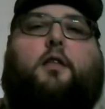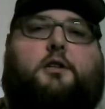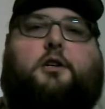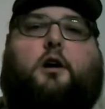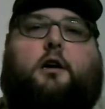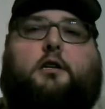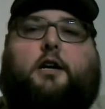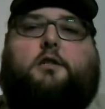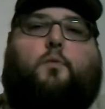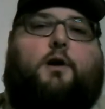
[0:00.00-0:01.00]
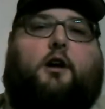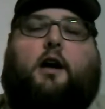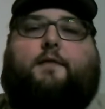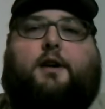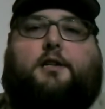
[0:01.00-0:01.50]
of this contest, we could
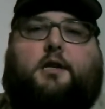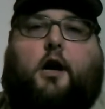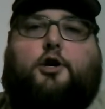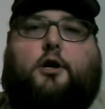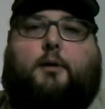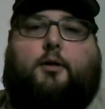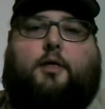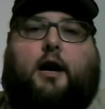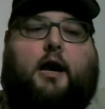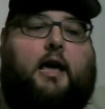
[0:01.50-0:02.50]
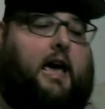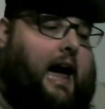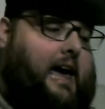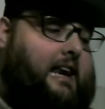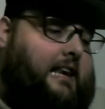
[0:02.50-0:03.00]
have a discussion about that.
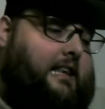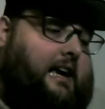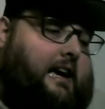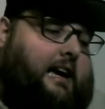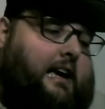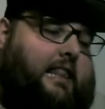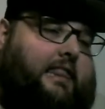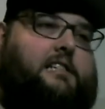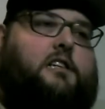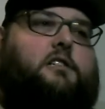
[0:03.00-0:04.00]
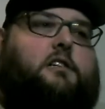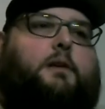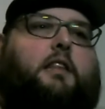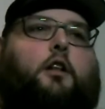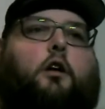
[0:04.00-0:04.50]
And this is
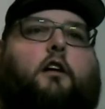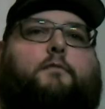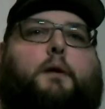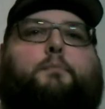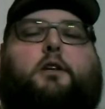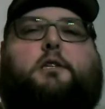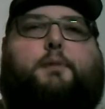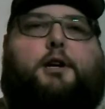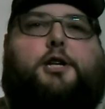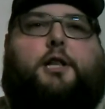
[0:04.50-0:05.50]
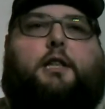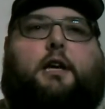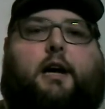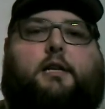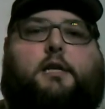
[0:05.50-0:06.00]
something that a lot of people, especially in
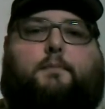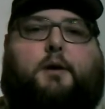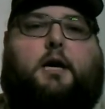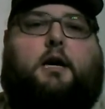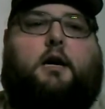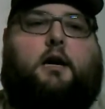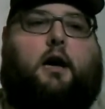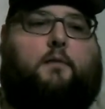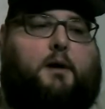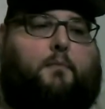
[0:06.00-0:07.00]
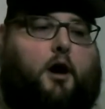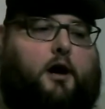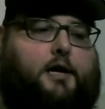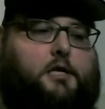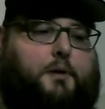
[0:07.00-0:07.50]
the SMB and
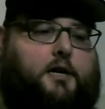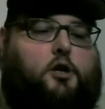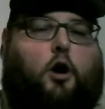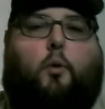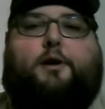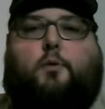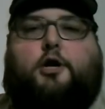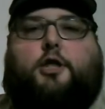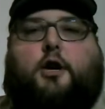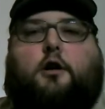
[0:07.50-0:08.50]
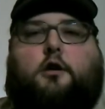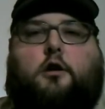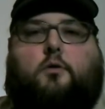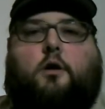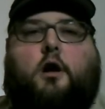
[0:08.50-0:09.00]
mid-market space, always wish they could
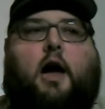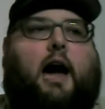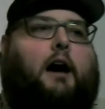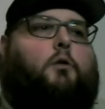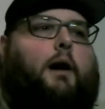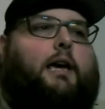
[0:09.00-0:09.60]
do. How do I